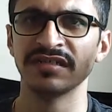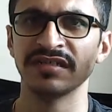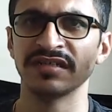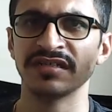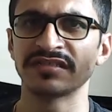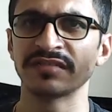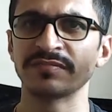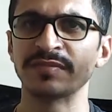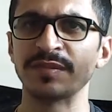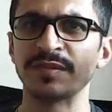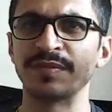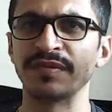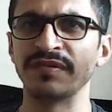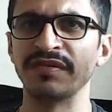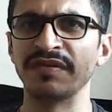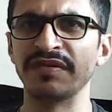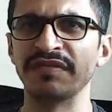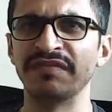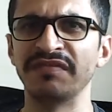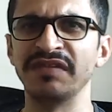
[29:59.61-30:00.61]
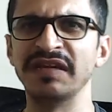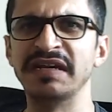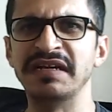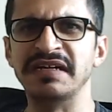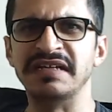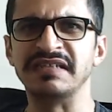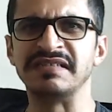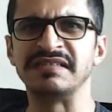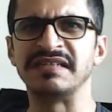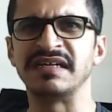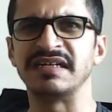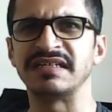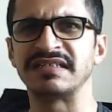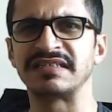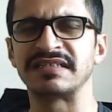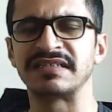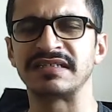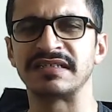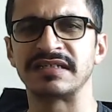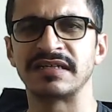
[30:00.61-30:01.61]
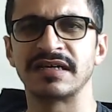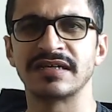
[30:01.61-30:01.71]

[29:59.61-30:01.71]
Some people will feel disgust.